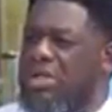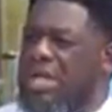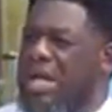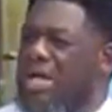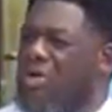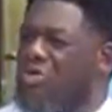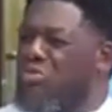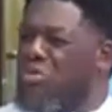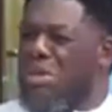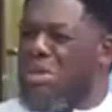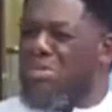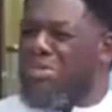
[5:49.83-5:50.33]

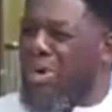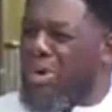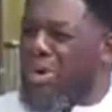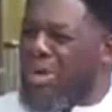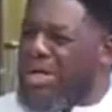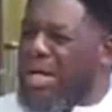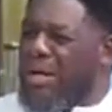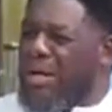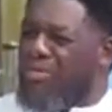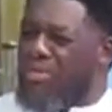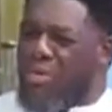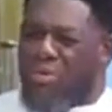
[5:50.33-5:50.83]
That no me
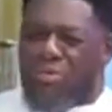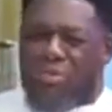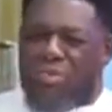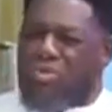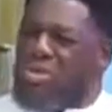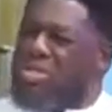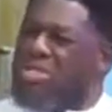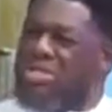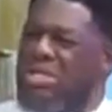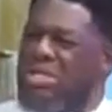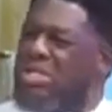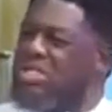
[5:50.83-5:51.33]
board down more
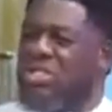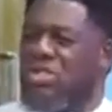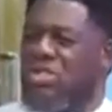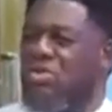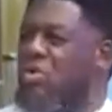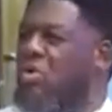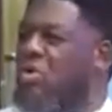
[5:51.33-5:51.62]
police station.